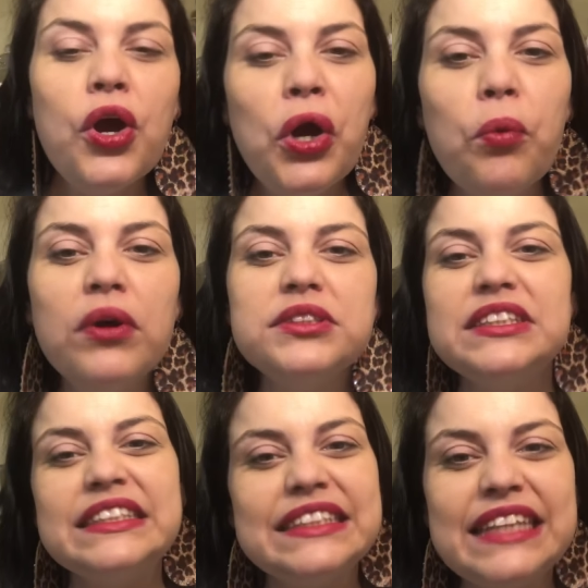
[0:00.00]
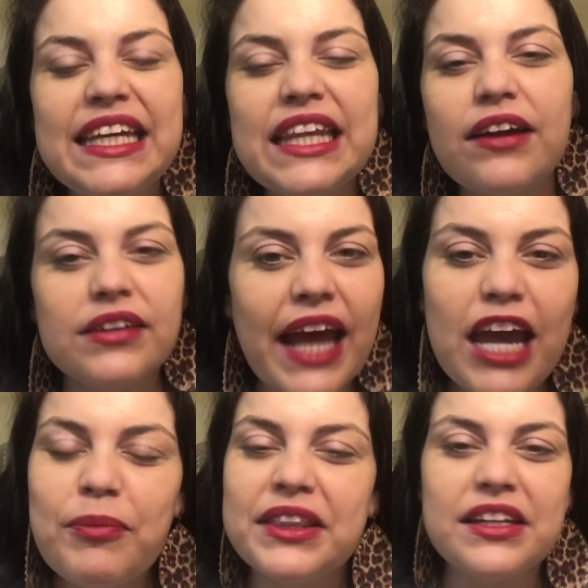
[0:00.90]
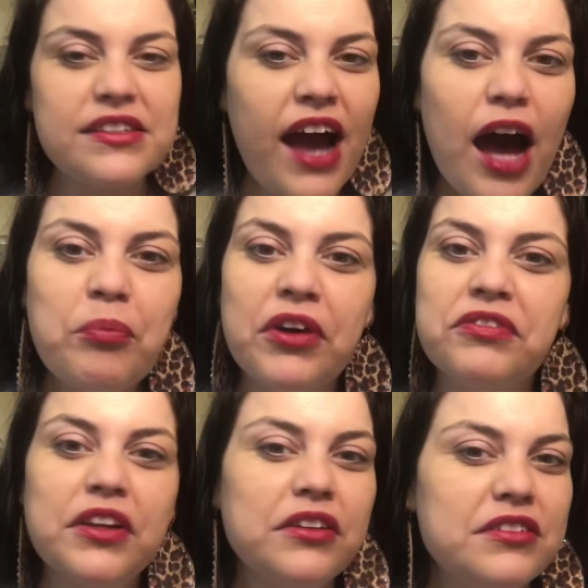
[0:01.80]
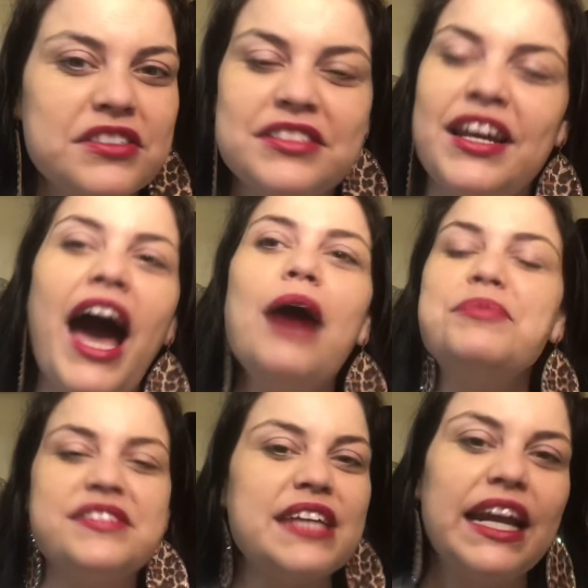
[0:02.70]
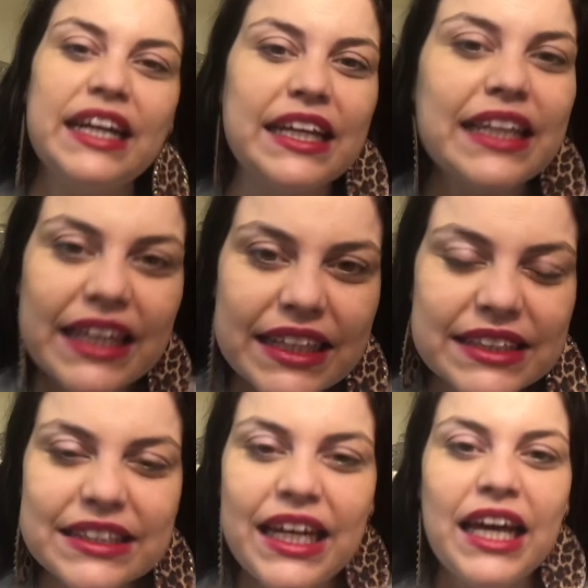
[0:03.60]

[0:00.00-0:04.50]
Who wants to see their name at the top of the top selling list,